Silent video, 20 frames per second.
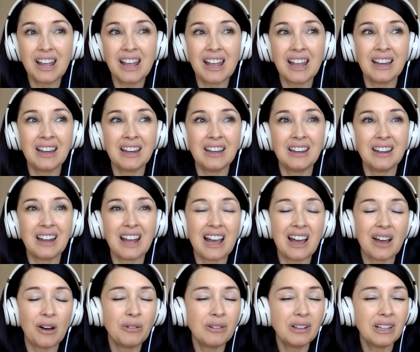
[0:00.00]
and
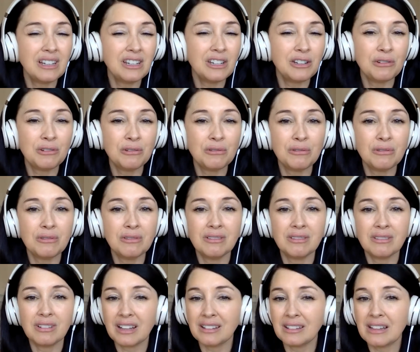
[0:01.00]
how can you
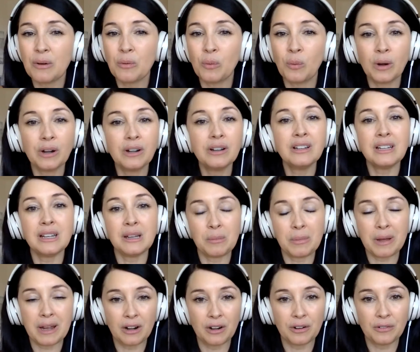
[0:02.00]
get that working
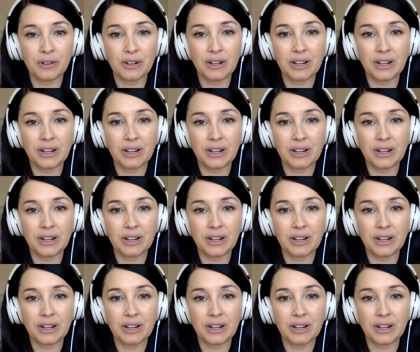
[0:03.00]
better for